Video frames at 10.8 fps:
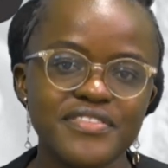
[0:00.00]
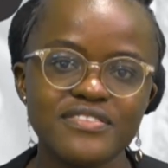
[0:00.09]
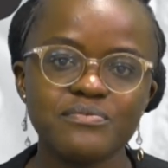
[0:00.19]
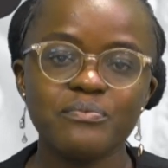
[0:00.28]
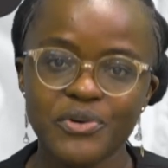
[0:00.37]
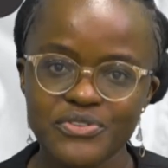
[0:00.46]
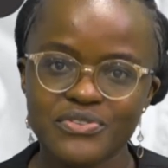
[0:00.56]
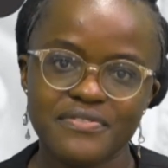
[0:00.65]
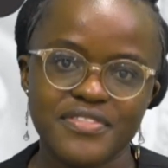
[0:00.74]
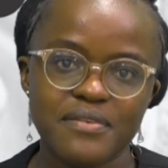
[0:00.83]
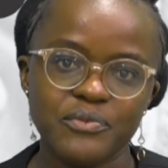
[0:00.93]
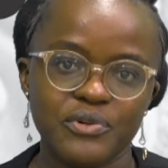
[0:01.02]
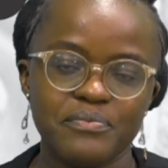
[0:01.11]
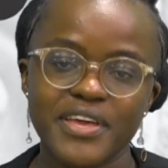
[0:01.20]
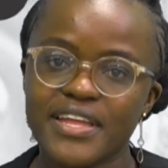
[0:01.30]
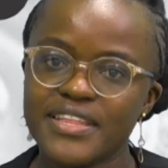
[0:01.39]
most of them will
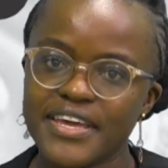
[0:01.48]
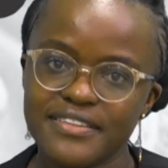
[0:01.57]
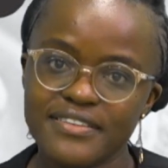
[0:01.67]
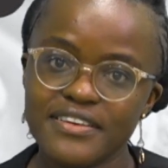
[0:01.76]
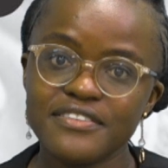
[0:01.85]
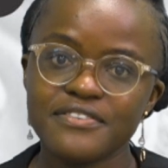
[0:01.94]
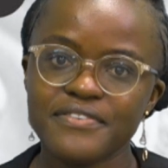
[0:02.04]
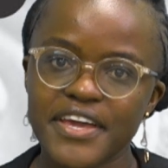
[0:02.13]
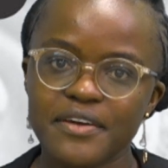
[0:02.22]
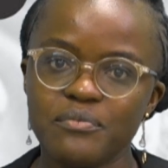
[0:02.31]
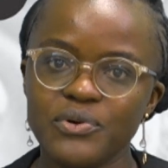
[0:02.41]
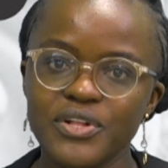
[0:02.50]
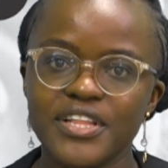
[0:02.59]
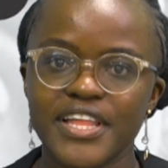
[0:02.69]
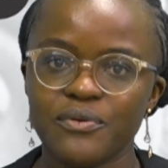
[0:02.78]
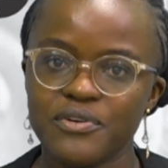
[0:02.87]
be unidentifiable,
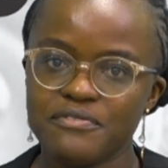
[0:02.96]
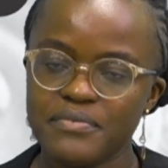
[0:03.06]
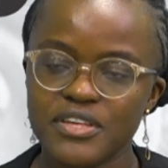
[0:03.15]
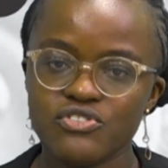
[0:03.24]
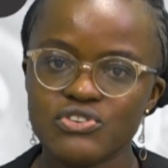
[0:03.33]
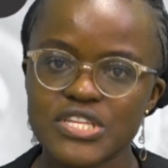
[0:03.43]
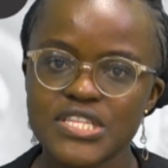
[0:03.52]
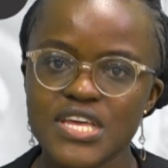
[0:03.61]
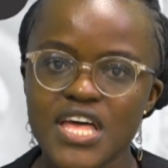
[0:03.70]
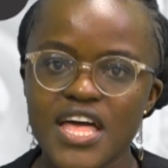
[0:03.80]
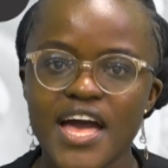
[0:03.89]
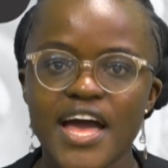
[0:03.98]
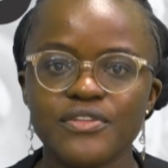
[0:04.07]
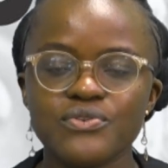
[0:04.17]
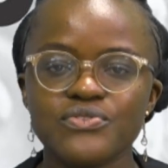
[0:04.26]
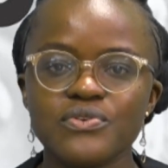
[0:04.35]
like we've mentioned,
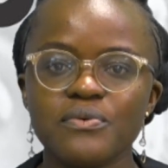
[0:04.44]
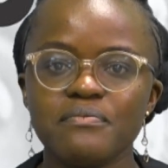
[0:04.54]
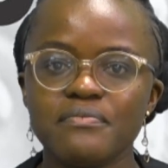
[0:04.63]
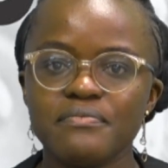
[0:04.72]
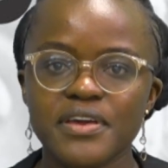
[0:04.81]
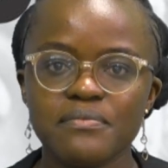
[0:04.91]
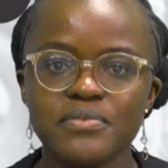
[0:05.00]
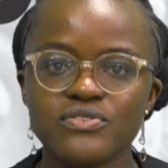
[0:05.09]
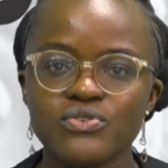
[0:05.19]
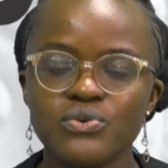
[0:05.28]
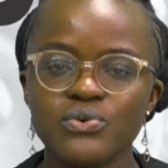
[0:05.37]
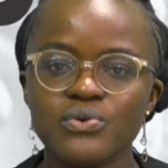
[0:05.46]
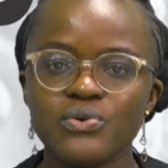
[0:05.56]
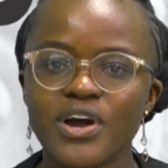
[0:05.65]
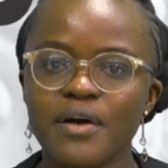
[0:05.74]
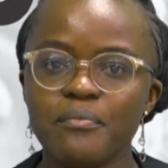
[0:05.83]
and also babies
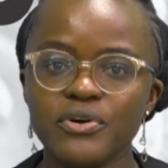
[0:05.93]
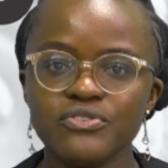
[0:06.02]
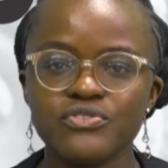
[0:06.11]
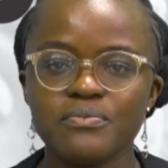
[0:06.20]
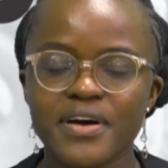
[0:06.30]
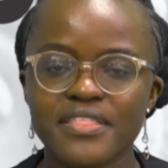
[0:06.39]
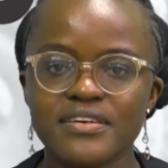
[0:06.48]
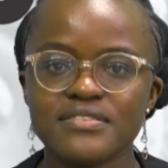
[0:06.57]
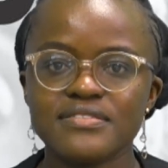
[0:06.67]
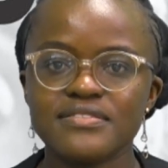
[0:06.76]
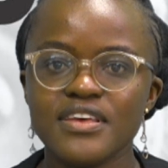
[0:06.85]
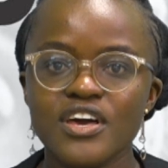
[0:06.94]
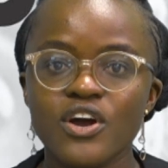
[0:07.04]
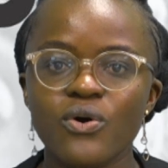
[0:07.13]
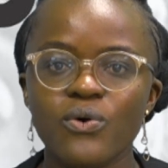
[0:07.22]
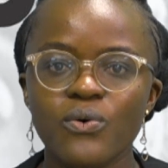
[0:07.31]
who are born to mothers
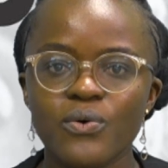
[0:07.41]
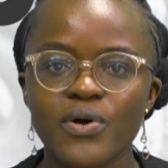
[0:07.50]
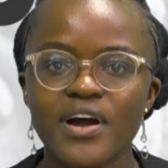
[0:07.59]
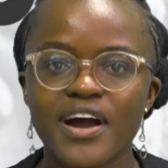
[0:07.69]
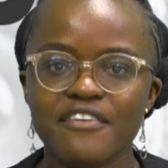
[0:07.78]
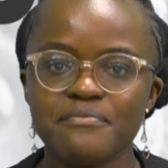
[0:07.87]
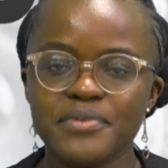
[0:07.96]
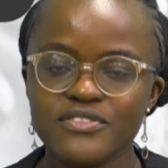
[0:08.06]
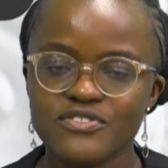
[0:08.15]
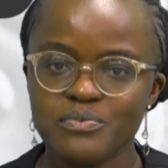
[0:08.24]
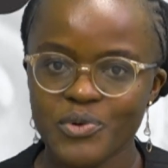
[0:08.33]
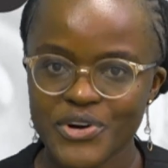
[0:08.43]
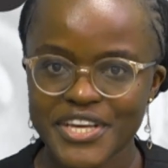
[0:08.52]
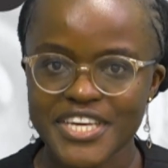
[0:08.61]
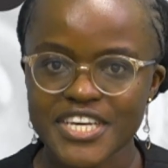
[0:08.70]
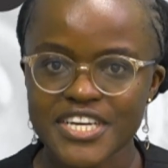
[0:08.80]
who have been
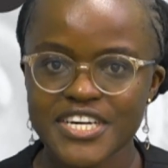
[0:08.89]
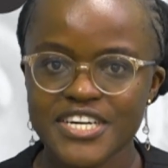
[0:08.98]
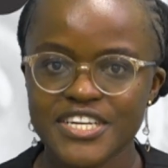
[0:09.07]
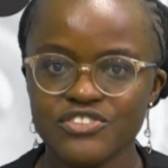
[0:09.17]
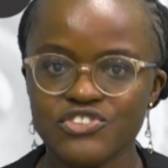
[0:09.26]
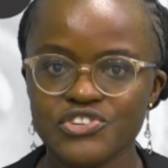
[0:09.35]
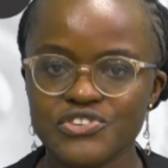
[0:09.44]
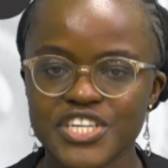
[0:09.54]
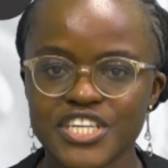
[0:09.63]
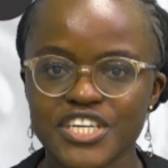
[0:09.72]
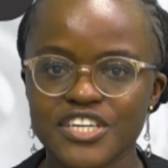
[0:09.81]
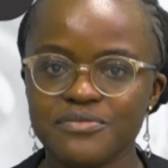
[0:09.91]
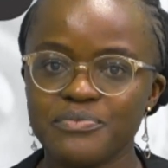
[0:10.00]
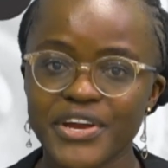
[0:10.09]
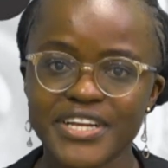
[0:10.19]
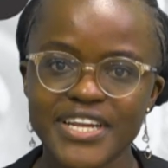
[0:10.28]
smoking during
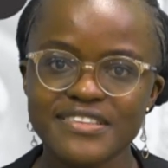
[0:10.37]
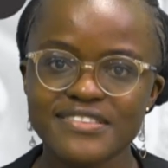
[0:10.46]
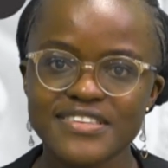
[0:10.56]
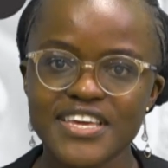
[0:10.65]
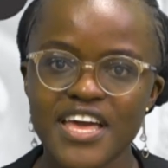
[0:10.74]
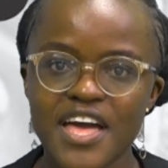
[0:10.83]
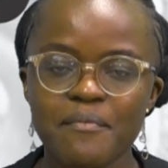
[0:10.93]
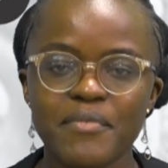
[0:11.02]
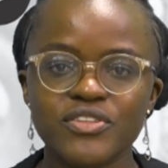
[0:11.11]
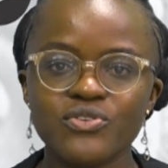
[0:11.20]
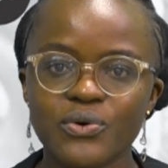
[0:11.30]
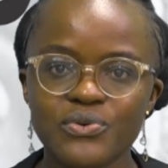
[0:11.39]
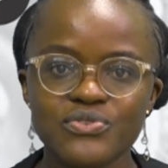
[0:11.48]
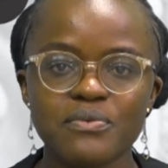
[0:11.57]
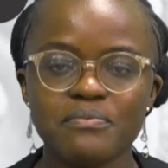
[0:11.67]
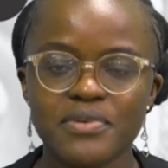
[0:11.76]
pregnancy, but
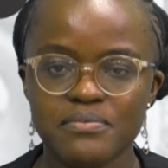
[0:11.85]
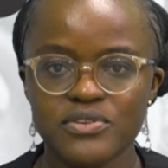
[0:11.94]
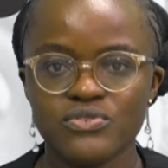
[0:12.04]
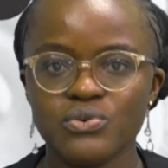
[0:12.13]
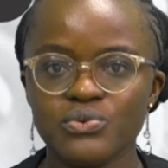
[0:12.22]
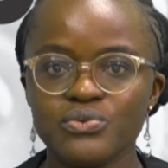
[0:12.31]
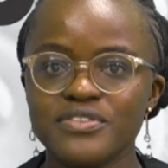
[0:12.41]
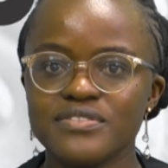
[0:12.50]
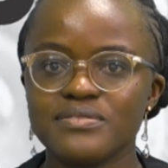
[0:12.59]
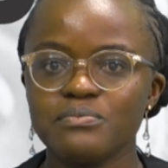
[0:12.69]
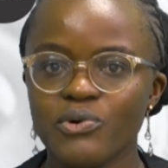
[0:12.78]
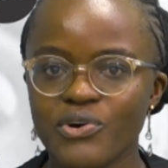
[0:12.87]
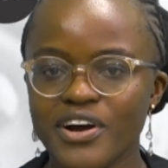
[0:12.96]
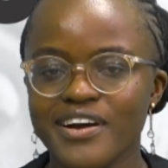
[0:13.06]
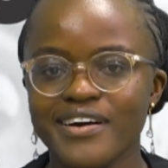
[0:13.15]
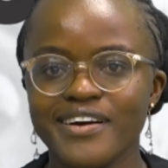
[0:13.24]
also babies who smoke,